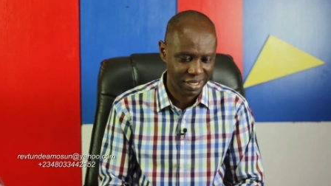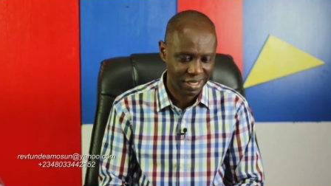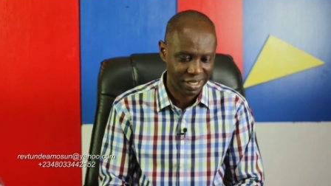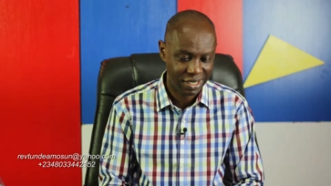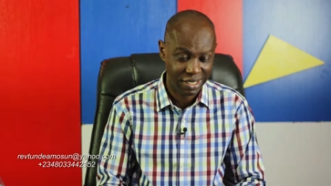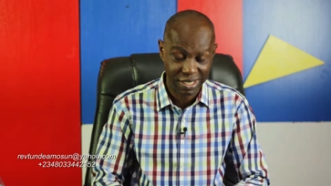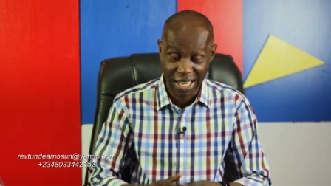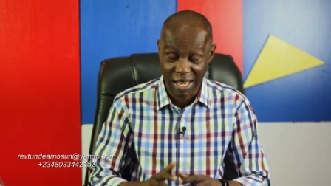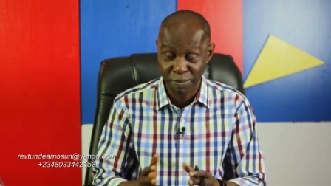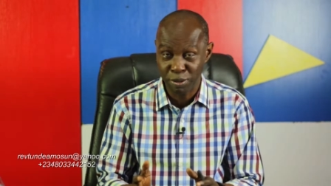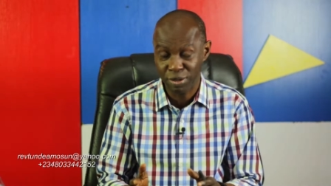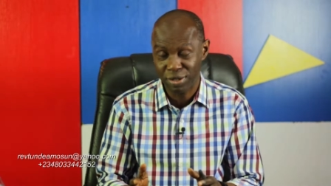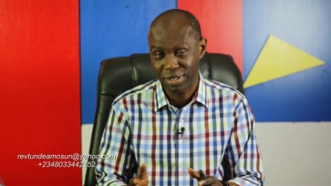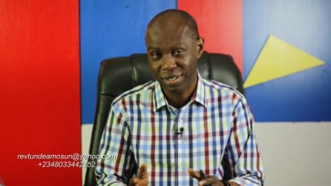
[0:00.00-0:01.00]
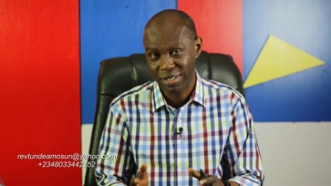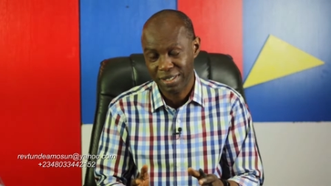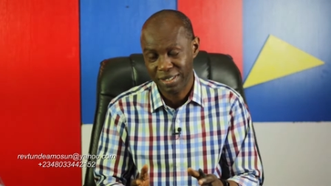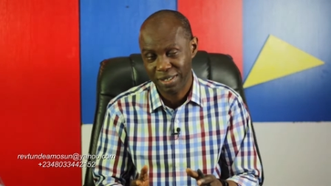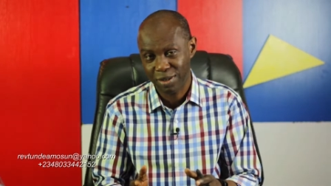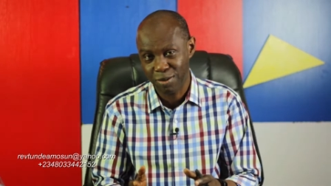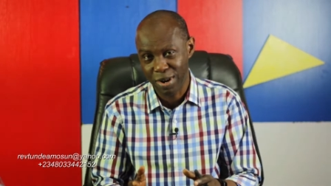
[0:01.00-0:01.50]
His disciples
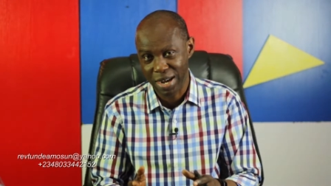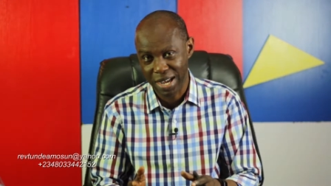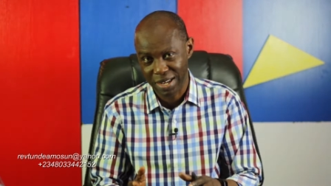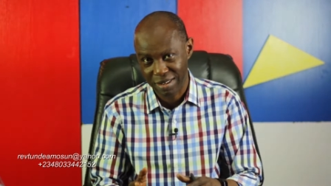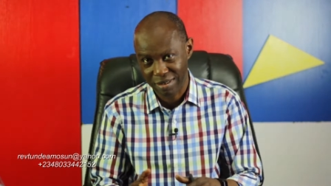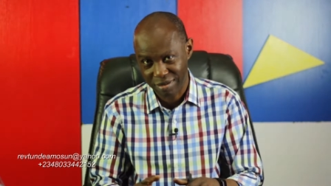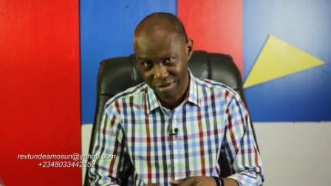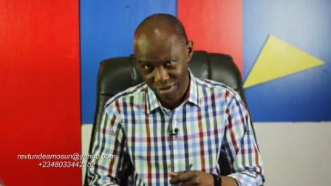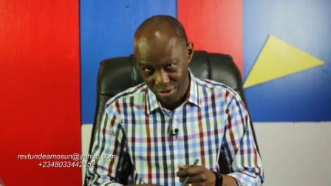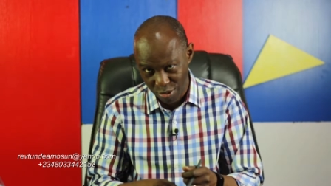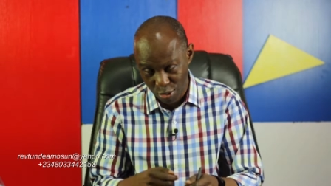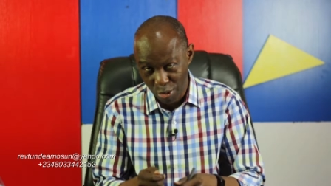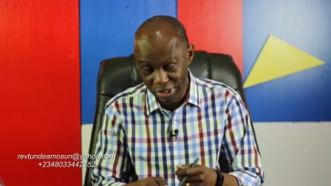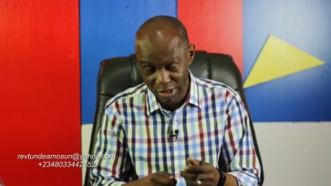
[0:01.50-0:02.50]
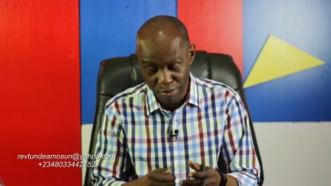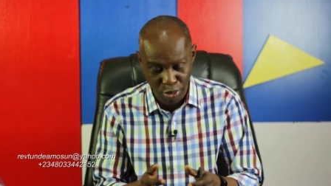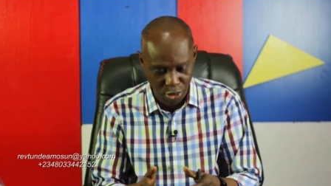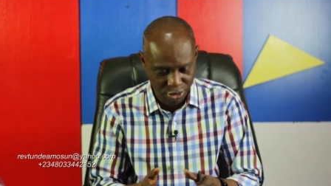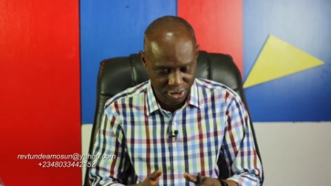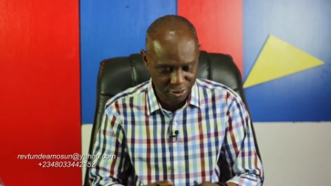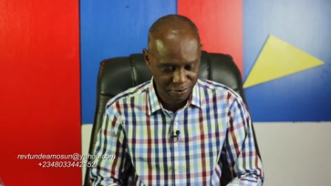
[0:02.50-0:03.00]
were rowing the
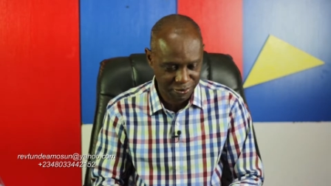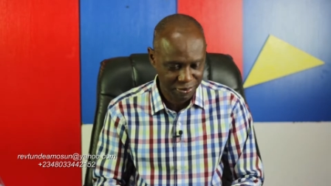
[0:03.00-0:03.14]
boat.